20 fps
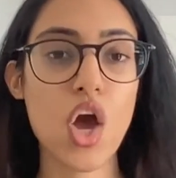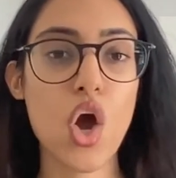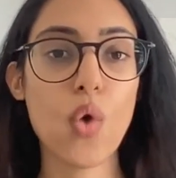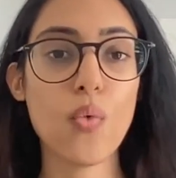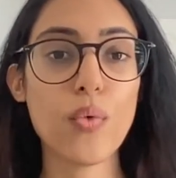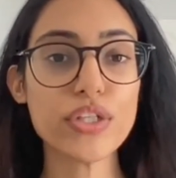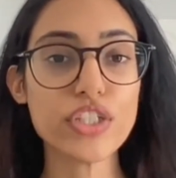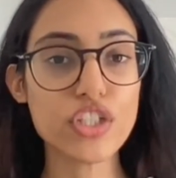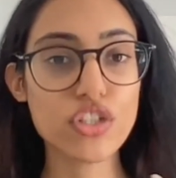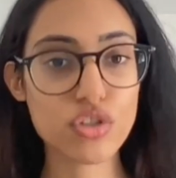
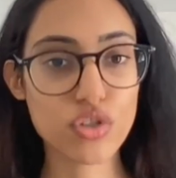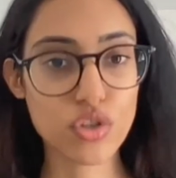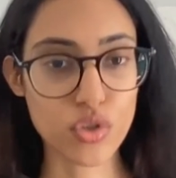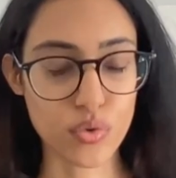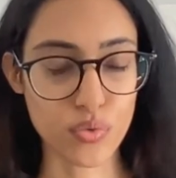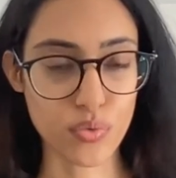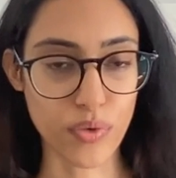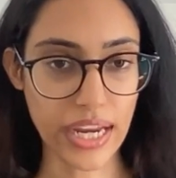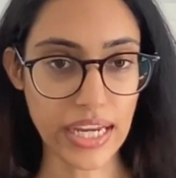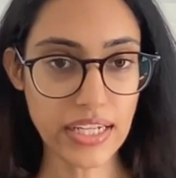which is
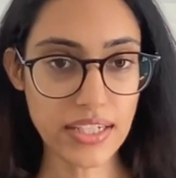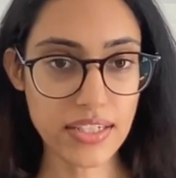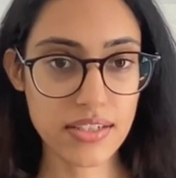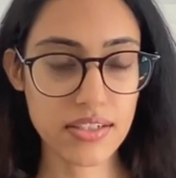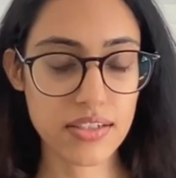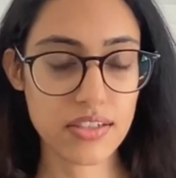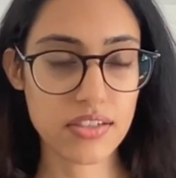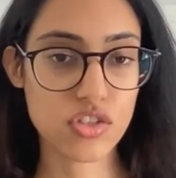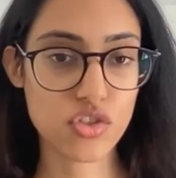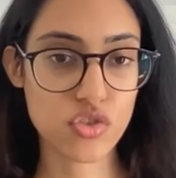great
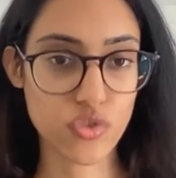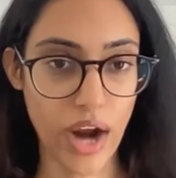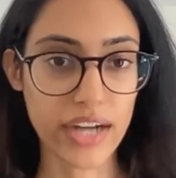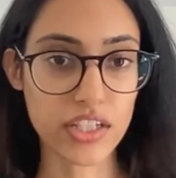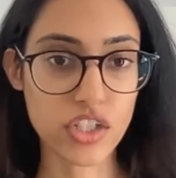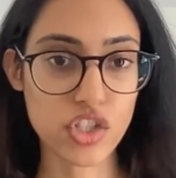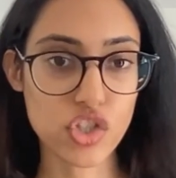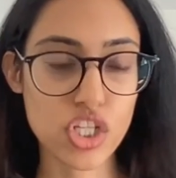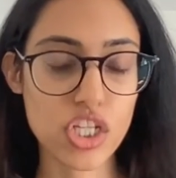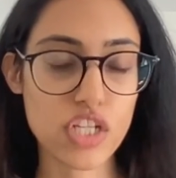
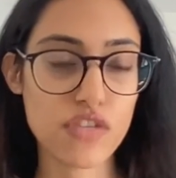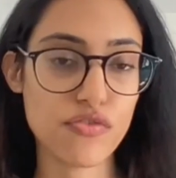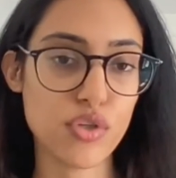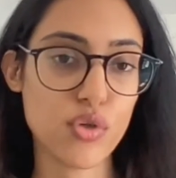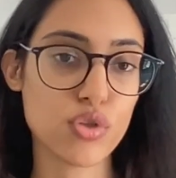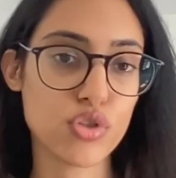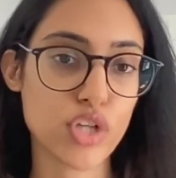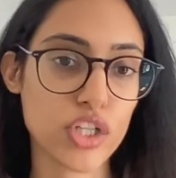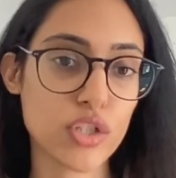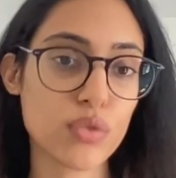strategy if you're
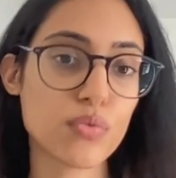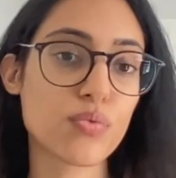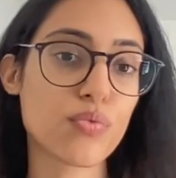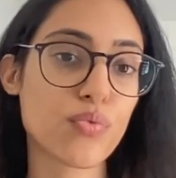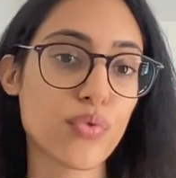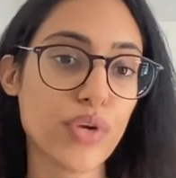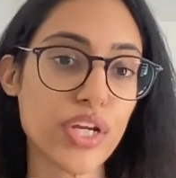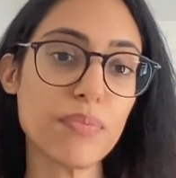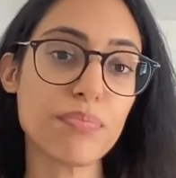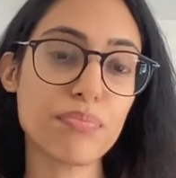trying to
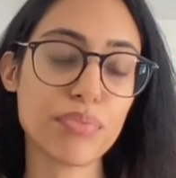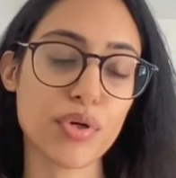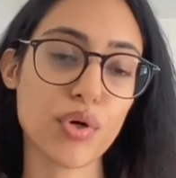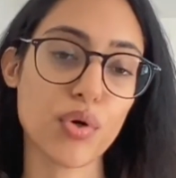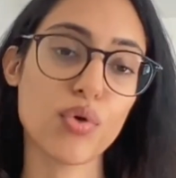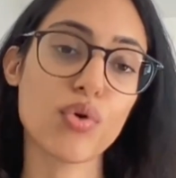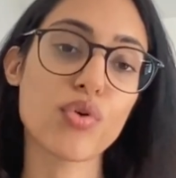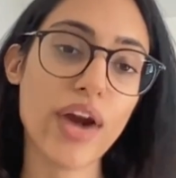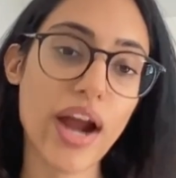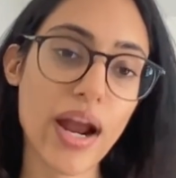
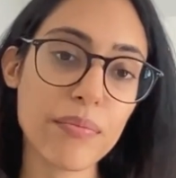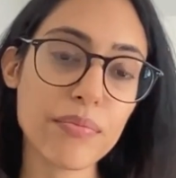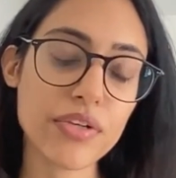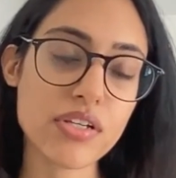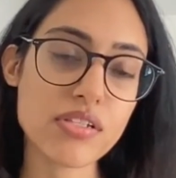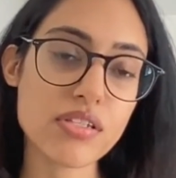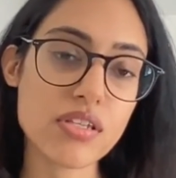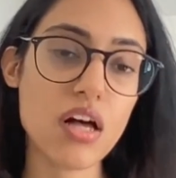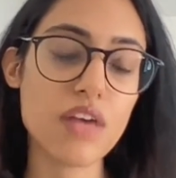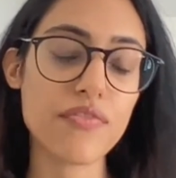reprogram
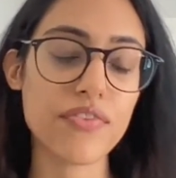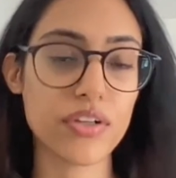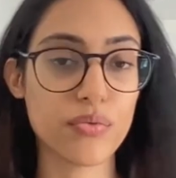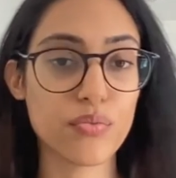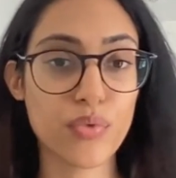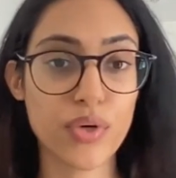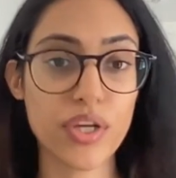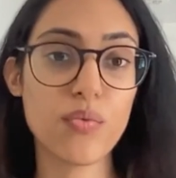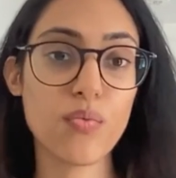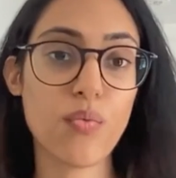yourself and
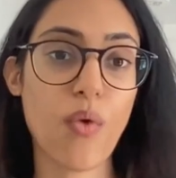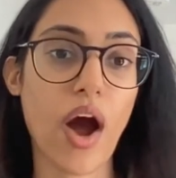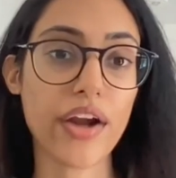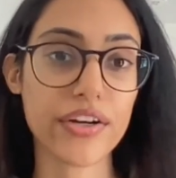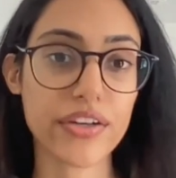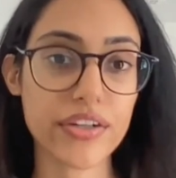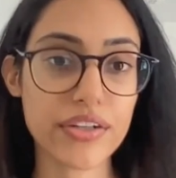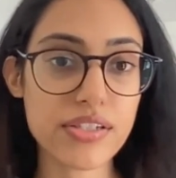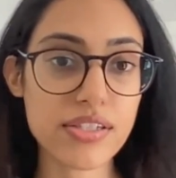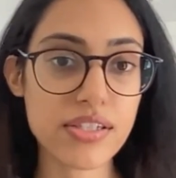rewire
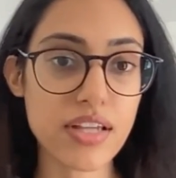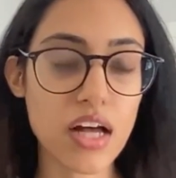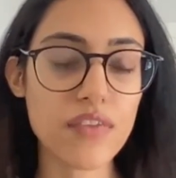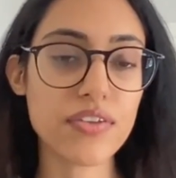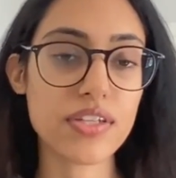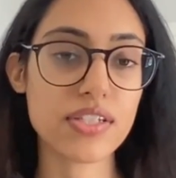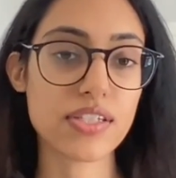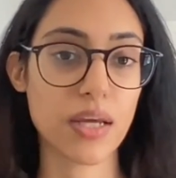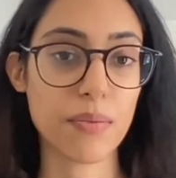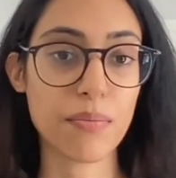yourself
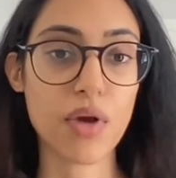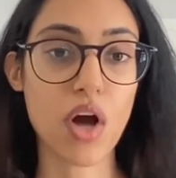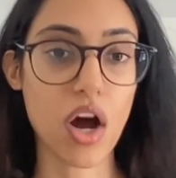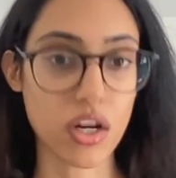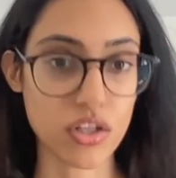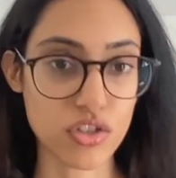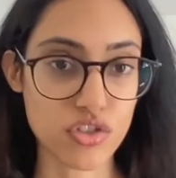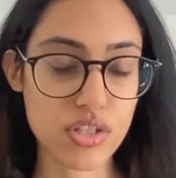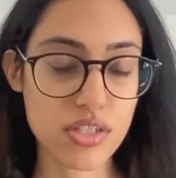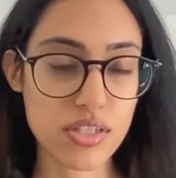
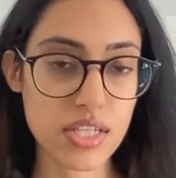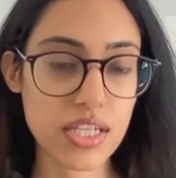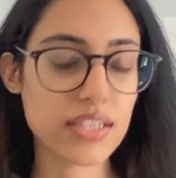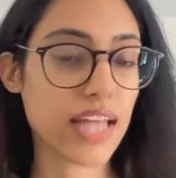subconsciously,